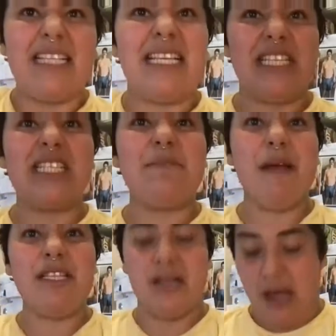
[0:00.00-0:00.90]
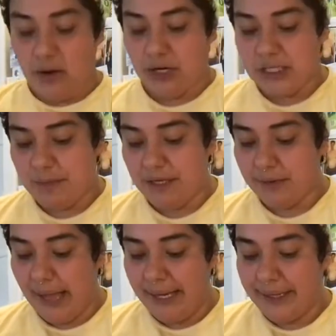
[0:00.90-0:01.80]
It just depends on how crispy you
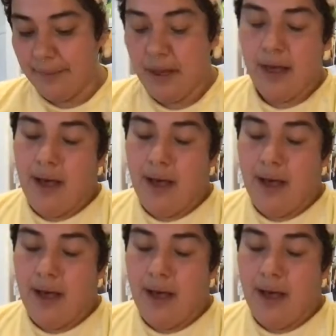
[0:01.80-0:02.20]
like them.